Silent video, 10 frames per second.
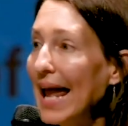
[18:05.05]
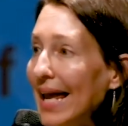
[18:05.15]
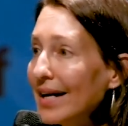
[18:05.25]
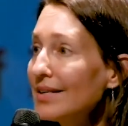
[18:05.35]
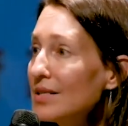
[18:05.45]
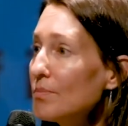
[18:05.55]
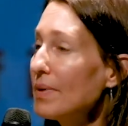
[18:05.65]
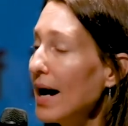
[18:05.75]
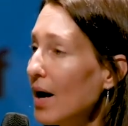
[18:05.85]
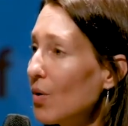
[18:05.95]
And
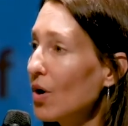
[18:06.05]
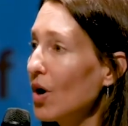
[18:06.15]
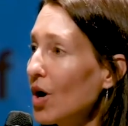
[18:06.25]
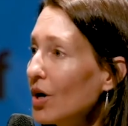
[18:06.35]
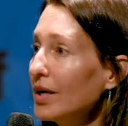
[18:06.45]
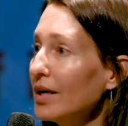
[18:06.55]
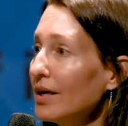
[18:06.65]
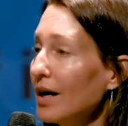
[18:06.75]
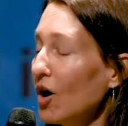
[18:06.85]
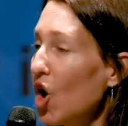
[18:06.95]

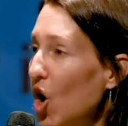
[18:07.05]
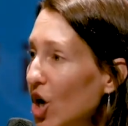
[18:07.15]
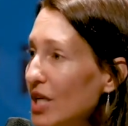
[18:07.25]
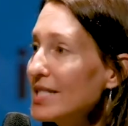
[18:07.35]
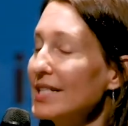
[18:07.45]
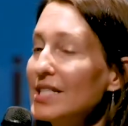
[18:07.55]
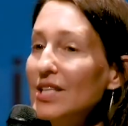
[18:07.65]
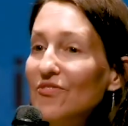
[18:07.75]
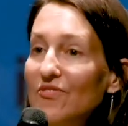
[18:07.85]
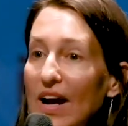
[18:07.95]
powerarchy causes
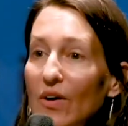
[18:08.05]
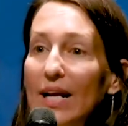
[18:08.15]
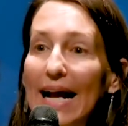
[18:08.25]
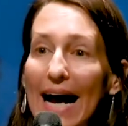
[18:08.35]
the very